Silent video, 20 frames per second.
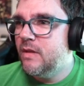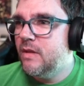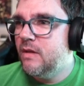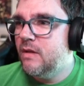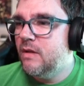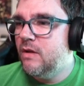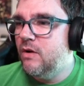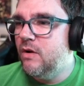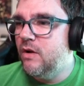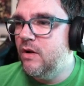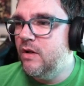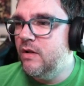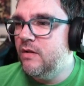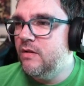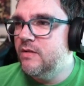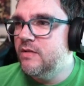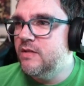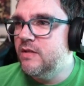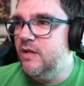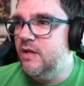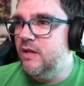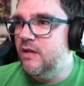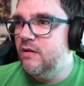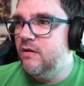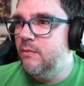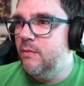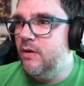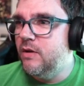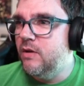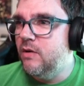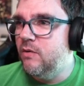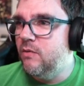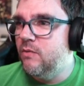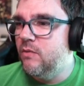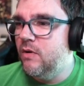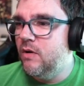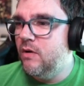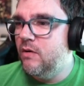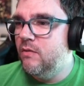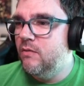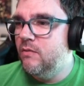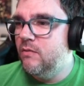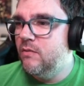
All right. Let's see. How about you? No.